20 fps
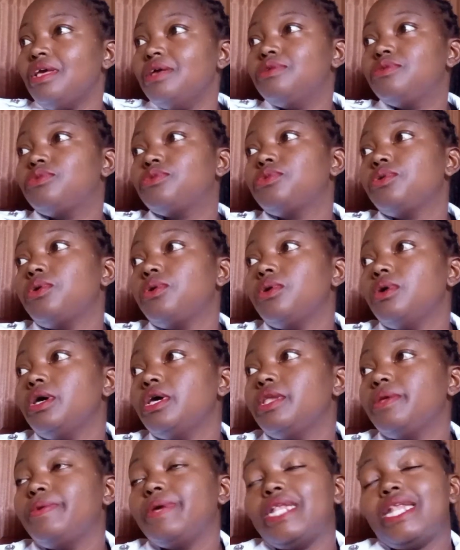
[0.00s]
So
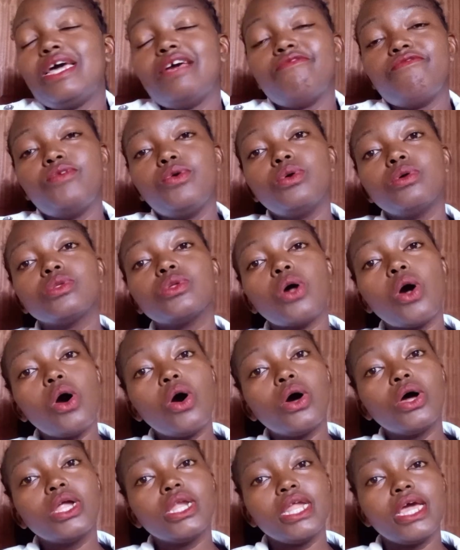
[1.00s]
anyway, life goes
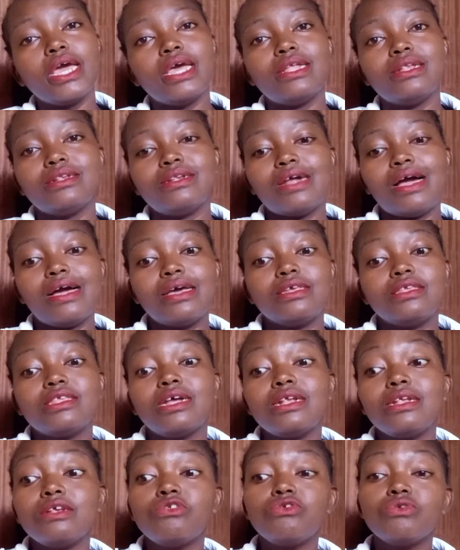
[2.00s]
on, and I
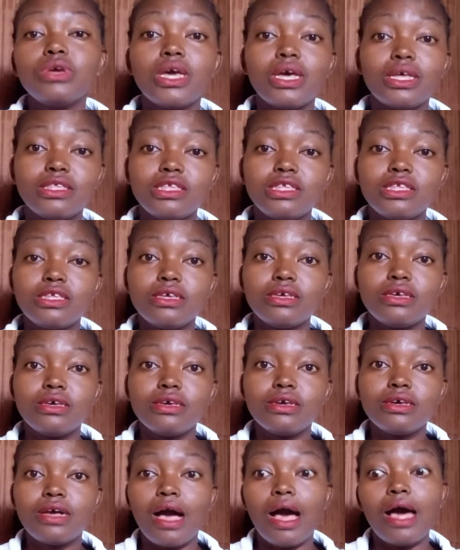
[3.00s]
started to get
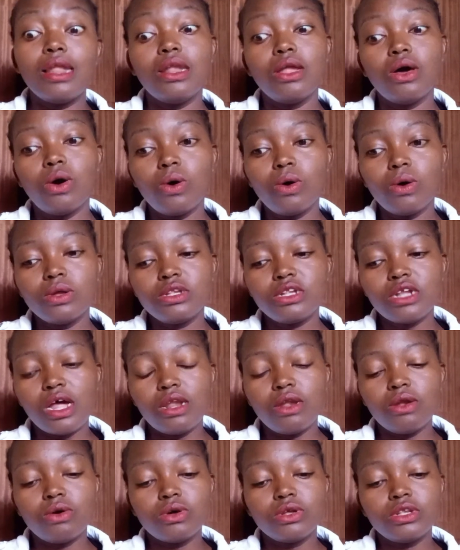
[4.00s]
sick a lot,
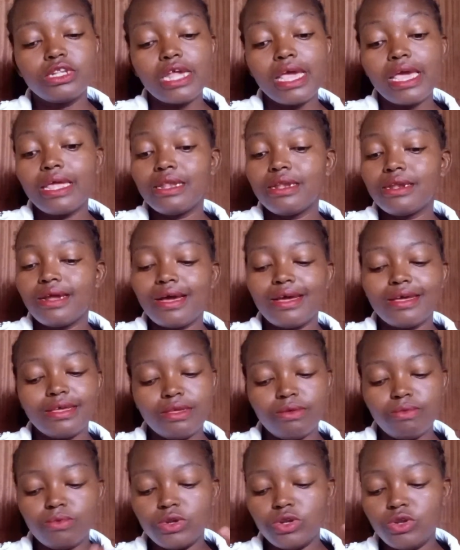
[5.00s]
and
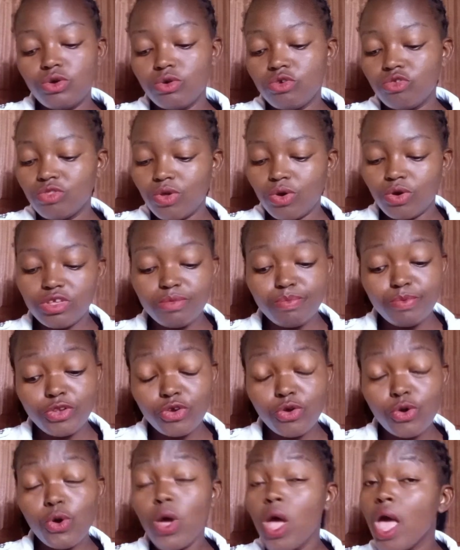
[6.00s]
I would go to the
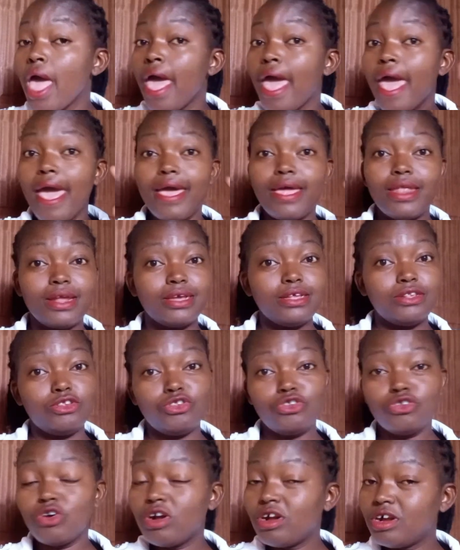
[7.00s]
hospital, and I
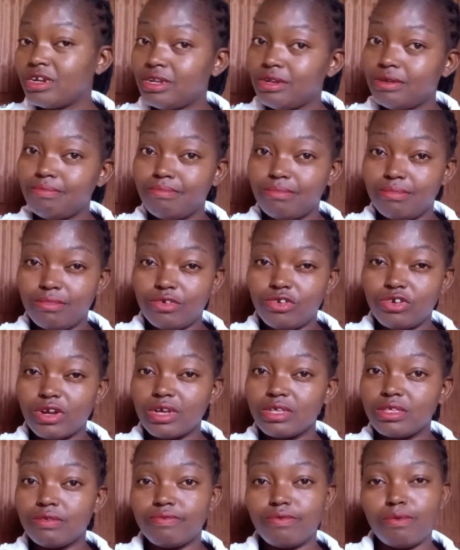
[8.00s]
took
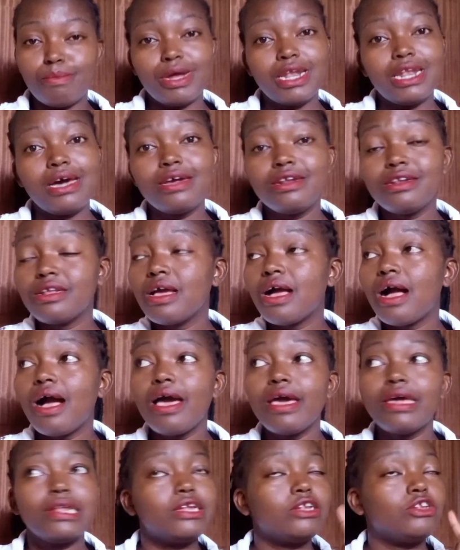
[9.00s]
drugs for malaria,
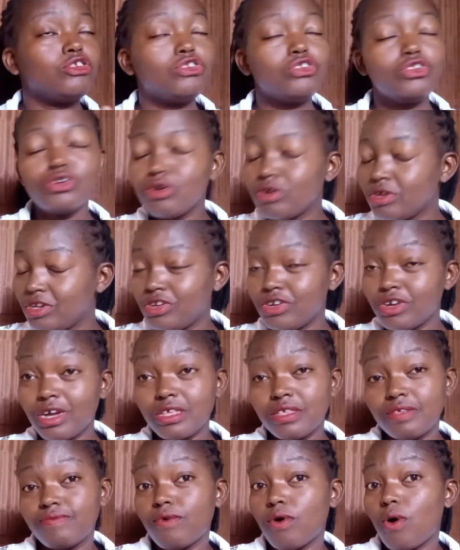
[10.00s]
and I took
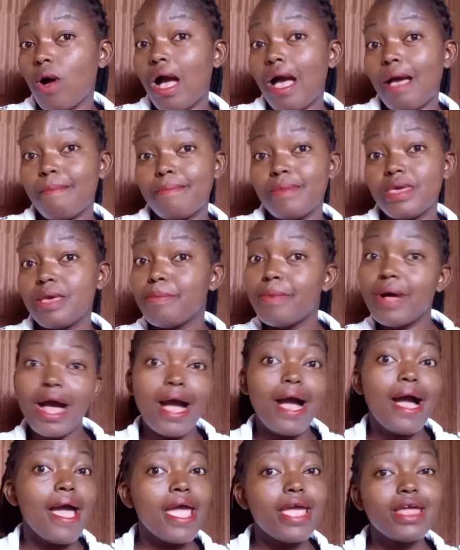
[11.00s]
drugs for
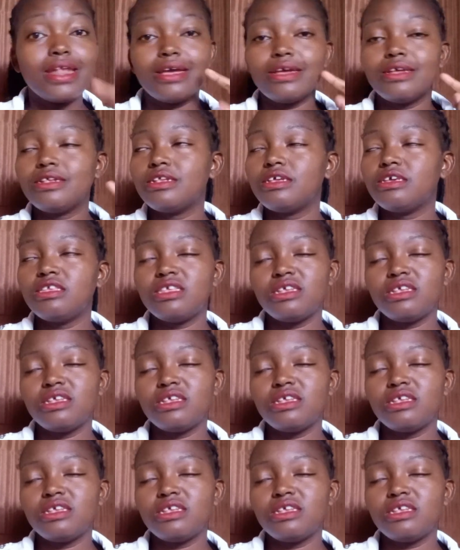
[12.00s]
amoeba, and I